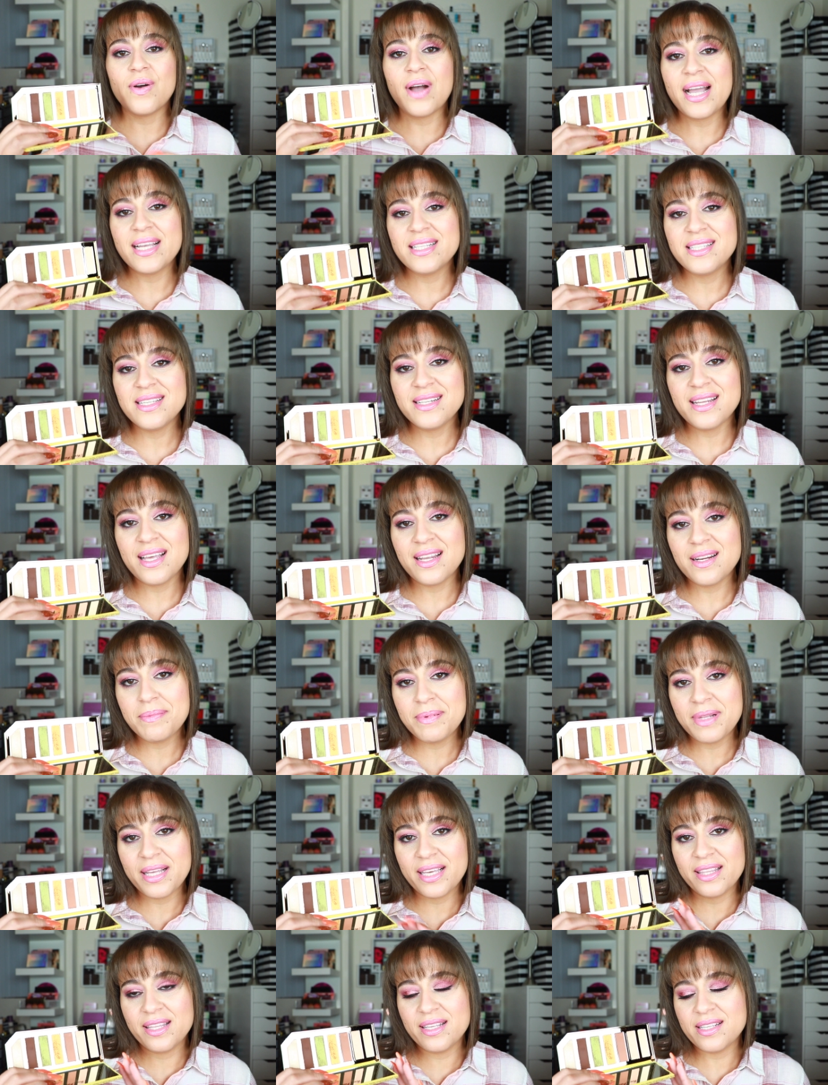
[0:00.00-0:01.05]
I did not
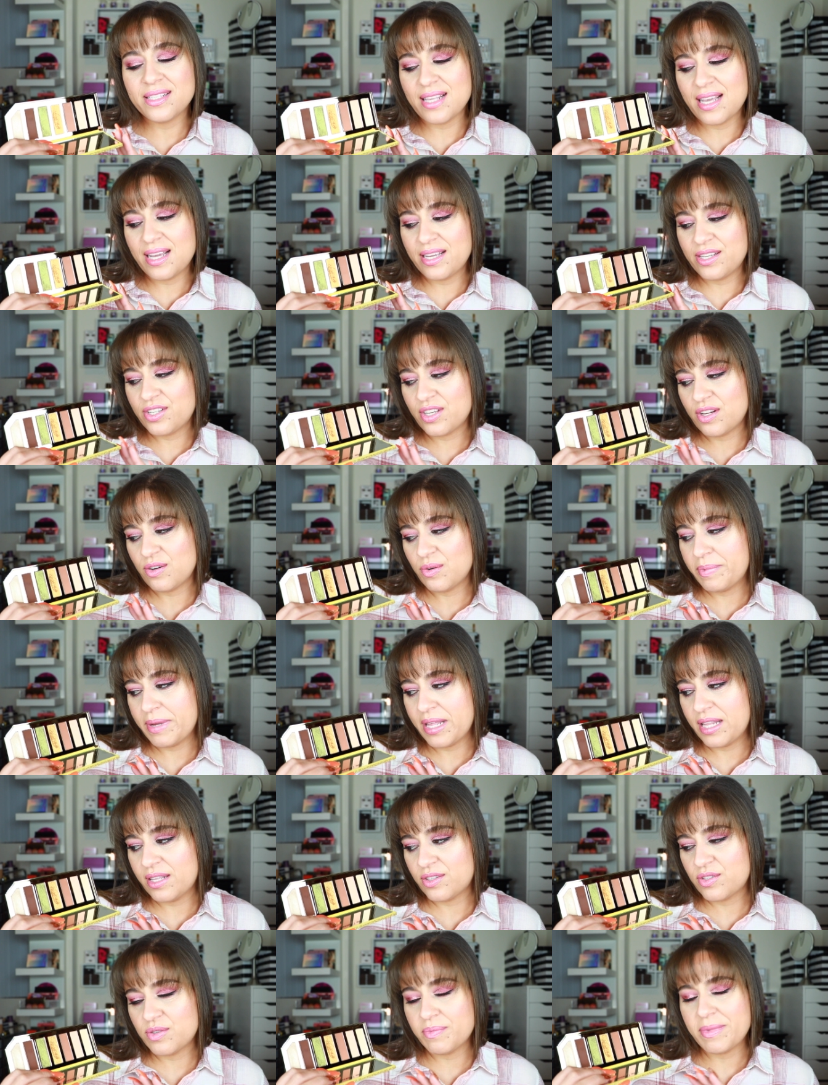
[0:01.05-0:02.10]
apply this eyeshadow
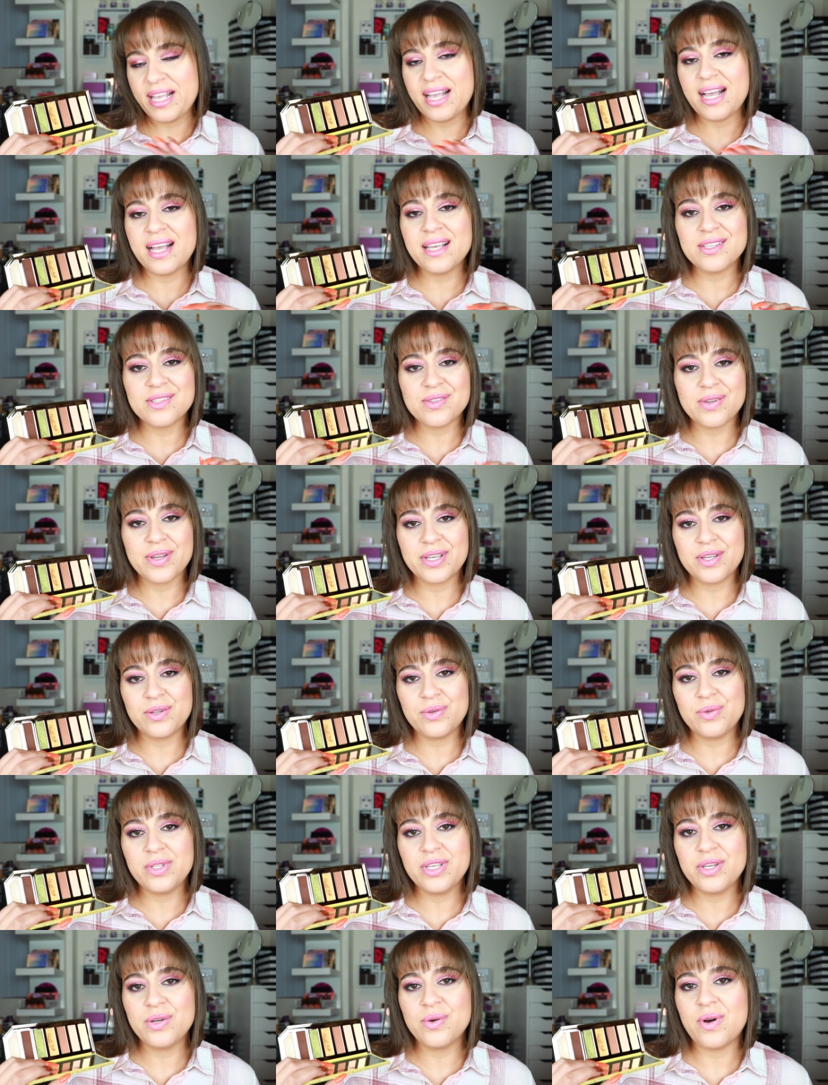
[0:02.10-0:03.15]
palette to my eyes, so I can
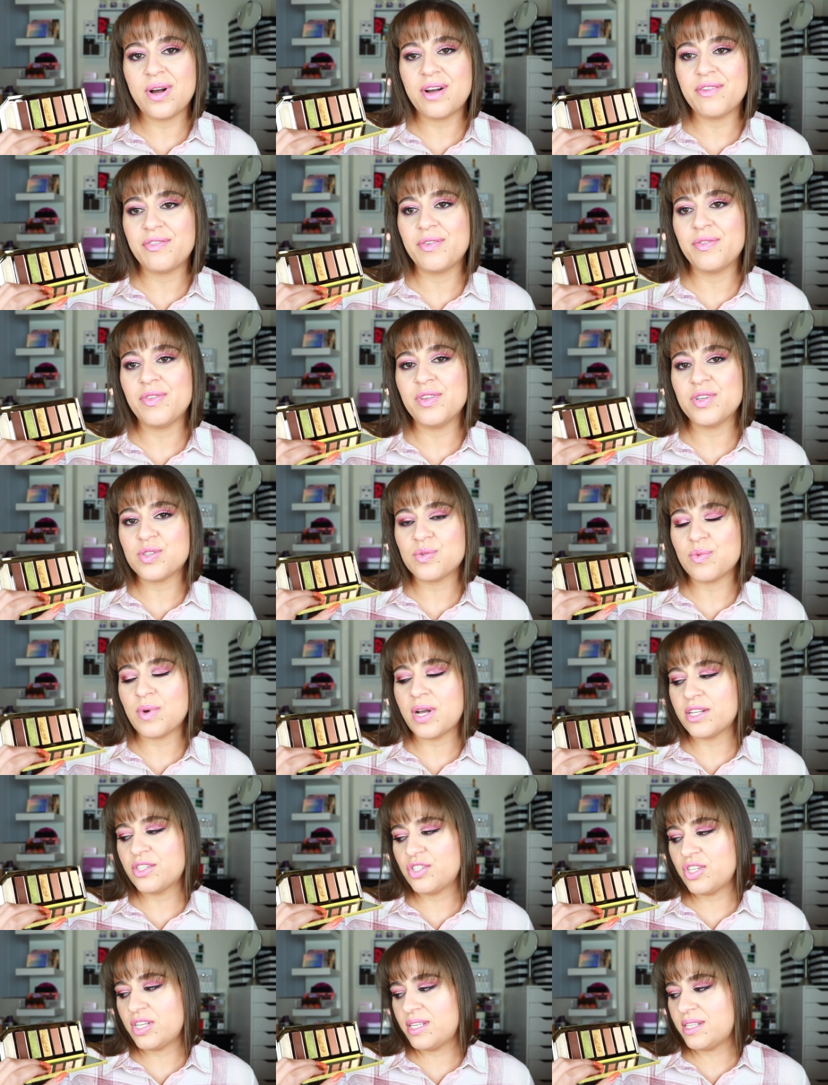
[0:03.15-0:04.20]
only go off of the
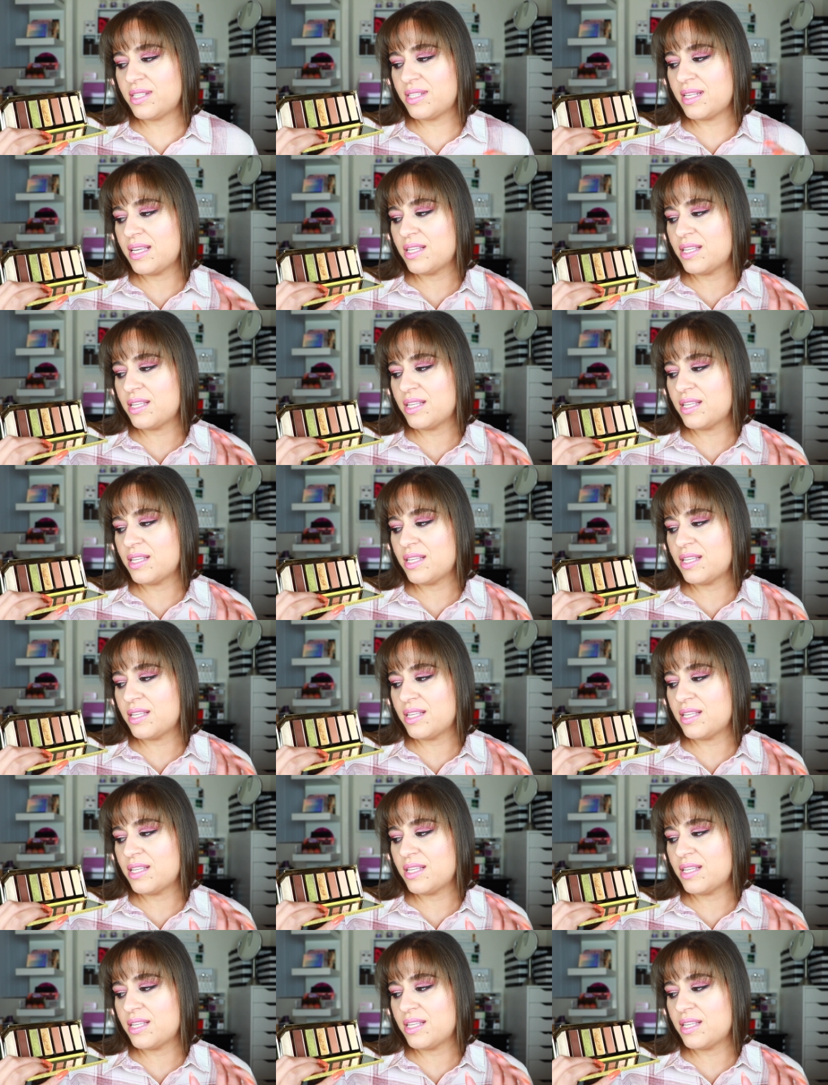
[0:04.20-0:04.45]
swatches.